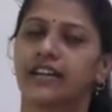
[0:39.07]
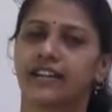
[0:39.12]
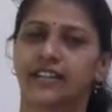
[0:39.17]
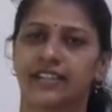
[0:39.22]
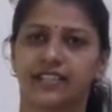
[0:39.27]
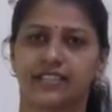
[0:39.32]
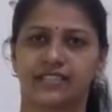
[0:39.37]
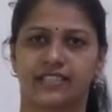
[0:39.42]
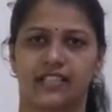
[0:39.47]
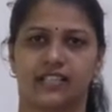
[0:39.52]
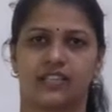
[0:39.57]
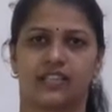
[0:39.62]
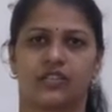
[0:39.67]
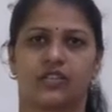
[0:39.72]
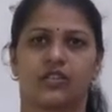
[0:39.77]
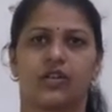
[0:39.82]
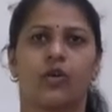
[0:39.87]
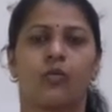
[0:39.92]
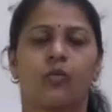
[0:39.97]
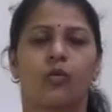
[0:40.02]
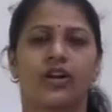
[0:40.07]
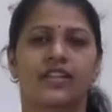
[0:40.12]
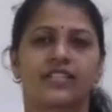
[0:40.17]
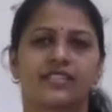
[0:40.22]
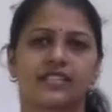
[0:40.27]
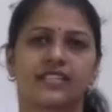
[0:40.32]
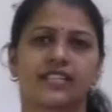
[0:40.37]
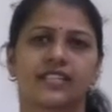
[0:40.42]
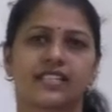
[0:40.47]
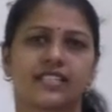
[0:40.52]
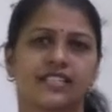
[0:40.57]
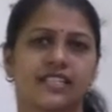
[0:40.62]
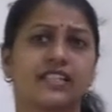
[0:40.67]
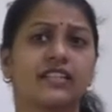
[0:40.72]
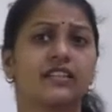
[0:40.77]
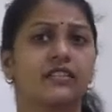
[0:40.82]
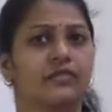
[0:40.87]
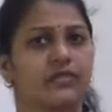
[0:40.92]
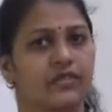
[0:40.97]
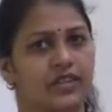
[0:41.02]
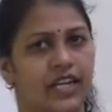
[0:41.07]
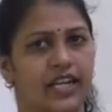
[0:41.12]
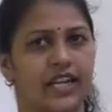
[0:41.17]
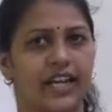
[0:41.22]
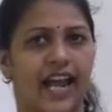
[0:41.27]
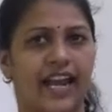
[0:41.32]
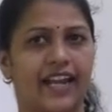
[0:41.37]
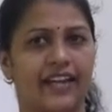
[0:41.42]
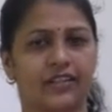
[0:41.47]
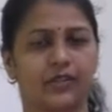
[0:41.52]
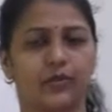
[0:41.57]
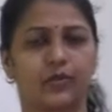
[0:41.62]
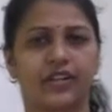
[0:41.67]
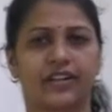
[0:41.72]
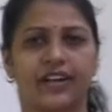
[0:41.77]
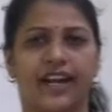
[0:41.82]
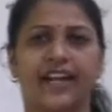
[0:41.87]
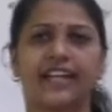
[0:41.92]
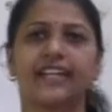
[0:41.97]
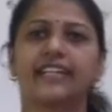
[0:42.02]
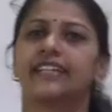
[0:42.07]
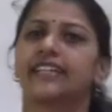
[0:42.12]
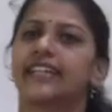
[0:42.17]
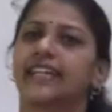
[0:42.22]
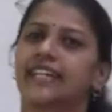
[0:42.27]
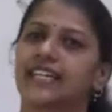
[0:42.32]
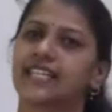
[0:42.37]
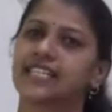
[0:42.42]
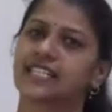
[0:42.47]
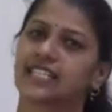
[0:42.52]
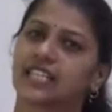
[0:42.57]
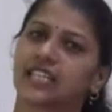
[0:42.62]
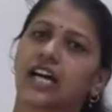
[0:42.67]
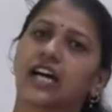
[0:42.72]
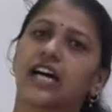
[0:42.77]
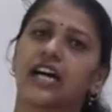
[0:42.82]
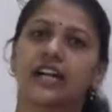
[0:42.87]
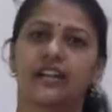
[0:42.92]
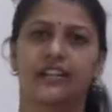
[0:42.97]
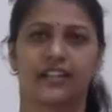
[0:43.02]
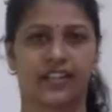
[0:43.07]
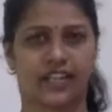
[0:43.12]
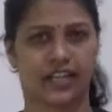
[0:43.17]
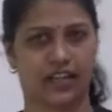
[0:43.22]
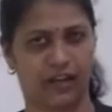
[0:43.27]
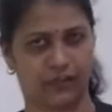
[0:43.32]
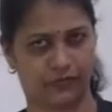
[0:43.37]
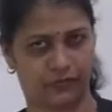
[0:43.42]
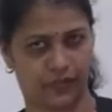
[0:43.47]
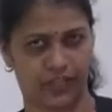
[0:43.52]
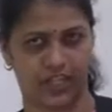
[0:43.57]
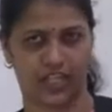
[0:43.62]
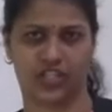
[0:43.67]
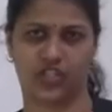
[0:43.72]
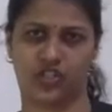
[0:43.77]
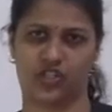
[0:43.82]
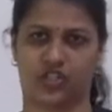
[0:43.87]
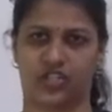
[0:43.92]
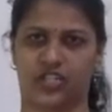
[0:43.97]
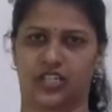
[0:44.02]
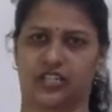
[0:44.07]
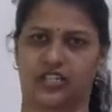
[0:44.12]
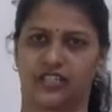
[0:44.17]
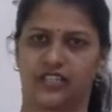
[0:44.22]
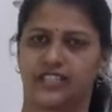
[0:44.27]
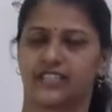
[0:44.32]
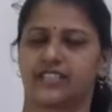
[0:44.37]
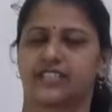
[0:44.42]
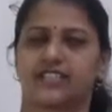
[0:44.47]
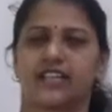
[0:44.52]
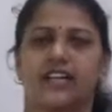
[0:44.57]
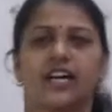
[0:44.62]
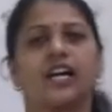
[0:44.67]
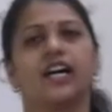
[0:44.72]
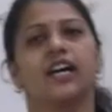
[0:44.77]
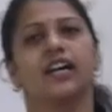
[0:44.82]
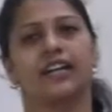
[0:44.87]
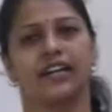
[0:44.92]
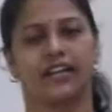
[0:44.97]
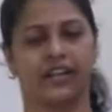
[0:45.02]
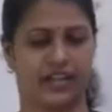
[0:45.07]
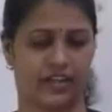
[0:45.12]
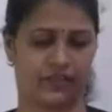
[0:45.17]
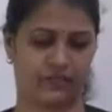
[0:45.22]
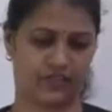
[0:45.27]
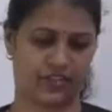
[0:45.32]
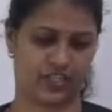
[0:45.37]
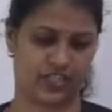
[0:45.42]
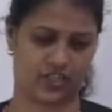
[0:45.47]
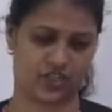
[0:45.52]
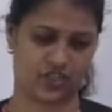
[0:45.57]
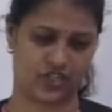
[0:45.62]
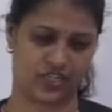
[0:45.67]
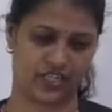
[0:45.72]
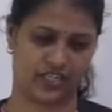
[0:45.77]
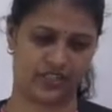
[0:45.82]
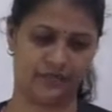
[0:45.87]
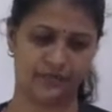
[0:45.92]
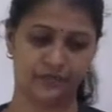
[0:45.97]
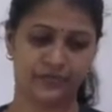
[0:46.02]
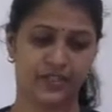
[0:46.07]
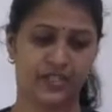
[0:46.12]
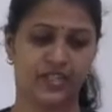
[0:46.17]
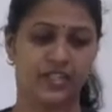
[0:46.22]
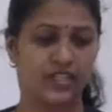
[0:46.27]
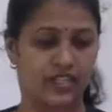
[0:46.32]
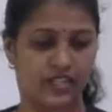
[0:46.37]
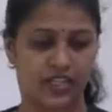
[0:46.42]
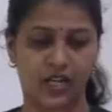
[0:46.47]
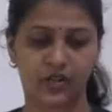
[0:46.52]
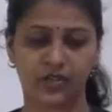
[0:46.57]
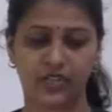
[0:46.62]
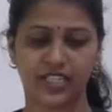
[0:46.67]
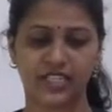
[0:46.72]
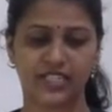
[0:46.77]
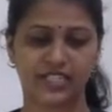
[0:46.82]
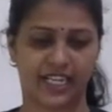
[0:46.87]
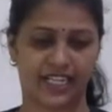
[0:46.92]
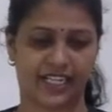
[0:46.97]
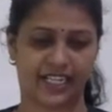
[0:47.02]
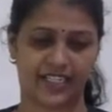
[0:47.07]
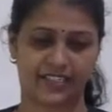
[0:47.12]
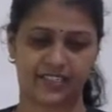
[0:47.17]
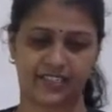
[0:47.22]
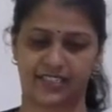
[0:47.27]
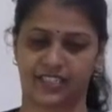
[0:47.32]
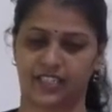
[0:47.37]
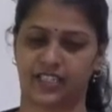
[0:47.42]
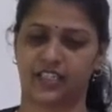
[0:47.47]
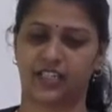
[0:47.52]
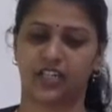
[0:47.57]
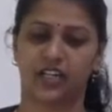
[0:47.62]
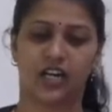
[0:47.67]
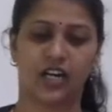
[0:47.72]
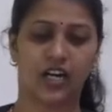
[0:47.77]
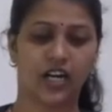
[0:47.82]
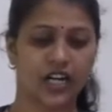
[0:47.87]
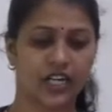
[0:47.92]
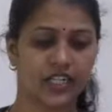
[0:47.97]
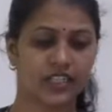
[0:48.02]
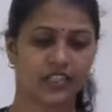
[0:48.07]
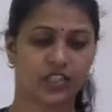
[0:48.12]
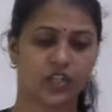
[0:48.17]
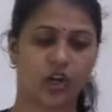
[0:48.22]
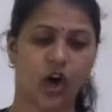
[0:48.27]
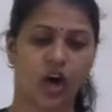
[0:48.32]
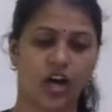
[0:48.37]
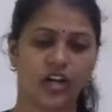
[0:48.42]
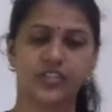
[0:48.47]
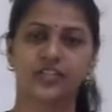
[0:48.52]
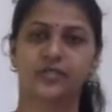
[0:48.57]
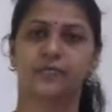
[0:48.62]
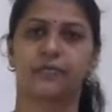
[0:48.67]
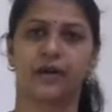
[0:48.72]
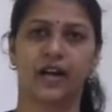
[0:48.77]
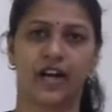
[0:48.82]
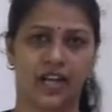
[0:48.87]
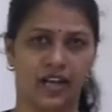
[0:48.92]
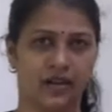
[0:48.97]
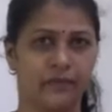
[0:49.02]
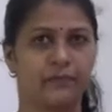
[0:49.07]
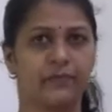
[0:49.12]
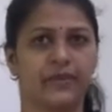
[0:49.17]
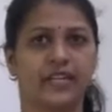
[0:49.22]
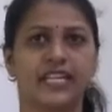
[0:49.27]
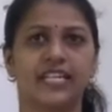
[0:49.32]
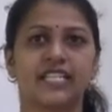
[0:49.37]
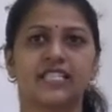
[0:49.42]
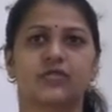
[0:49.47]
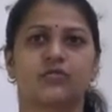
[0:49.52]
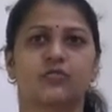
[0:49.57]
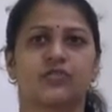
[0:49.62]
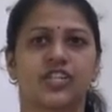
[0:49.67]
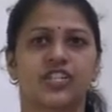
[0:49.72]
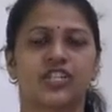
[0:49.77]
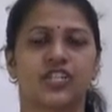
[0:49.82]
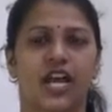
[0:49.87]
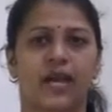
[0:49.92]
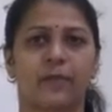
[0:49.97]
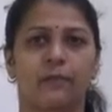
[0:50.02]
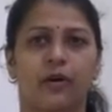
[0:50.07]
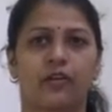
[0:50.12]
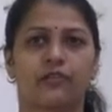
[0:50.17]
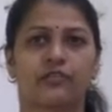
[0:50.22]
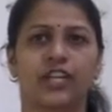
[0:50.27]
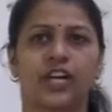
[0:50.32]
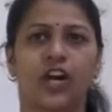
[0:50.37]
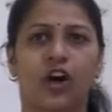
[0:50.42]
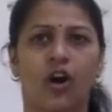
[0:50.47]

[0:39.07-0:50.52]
reason. What is the reason? You will write, it is the definition. It is the definition. Now the second C, a torch bulb is which type of the